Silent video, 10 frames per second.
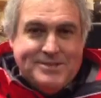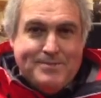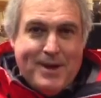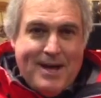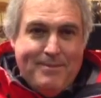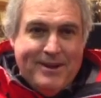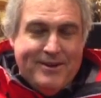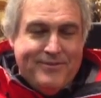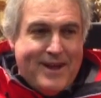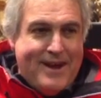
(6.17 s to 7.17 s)
It's Bob here
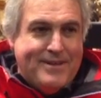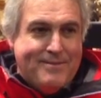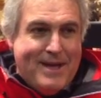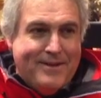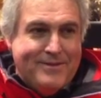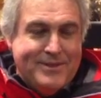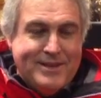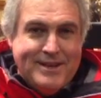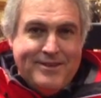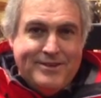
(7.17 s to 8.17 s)
at Fire in the Mountain with
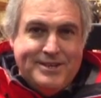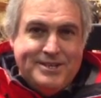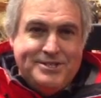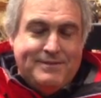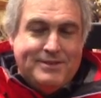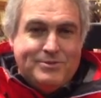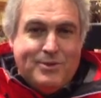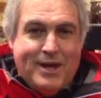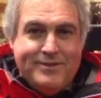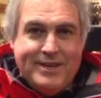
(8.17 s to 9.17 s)
another edition of the
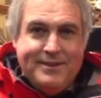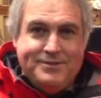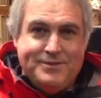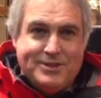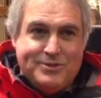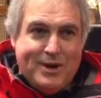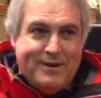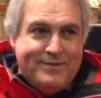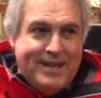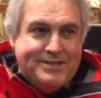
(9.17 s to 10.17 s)
12 Gifts for the
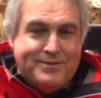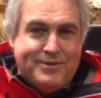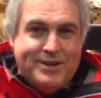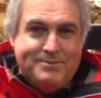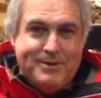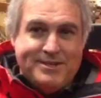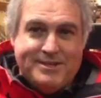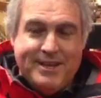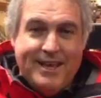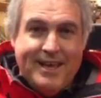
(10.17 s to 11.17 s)
12 Days of
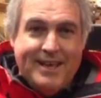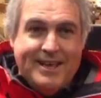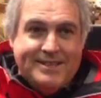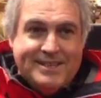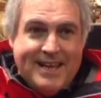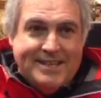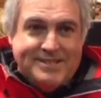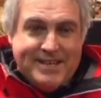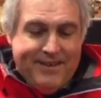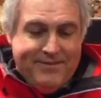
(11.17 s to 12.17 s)
Christmas.
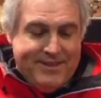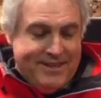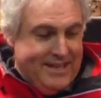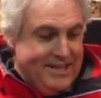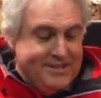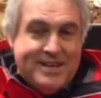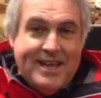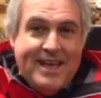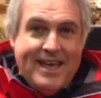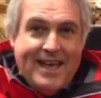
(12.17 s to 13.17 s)
Today's gift is
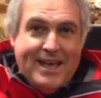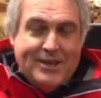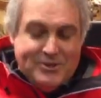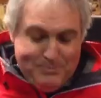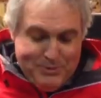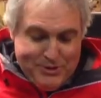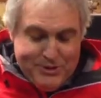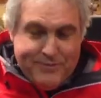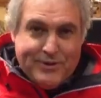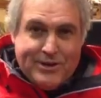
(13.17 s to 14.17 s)
a
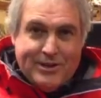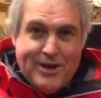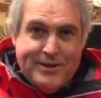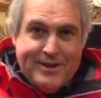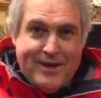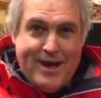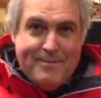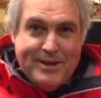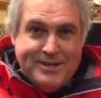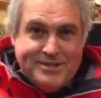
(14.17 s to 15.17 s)
beautiful clothing
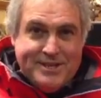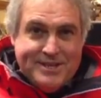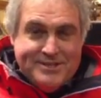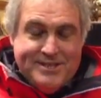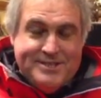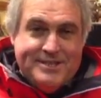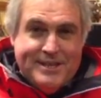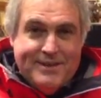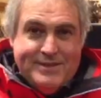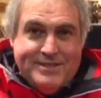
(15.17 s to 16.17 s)
combination
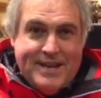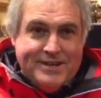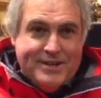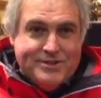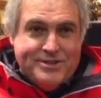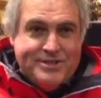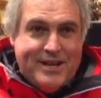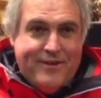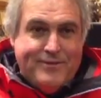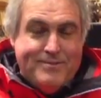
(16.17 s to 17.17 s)
consisting of a technical
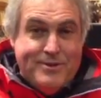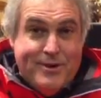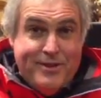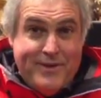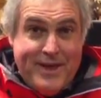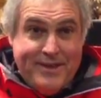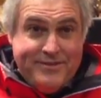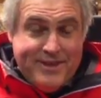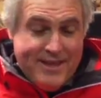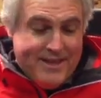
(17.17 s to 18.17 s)
shell from North
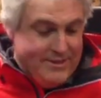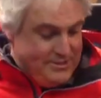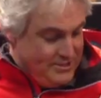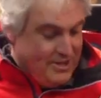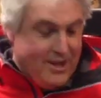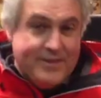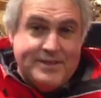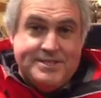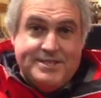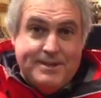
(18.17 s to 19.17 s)
Face. This is called
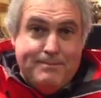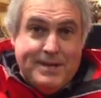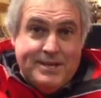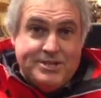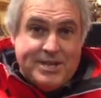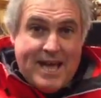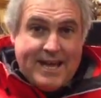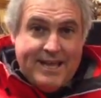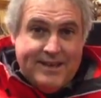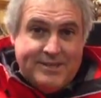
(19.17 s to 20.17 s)
the Symbiont Jacket.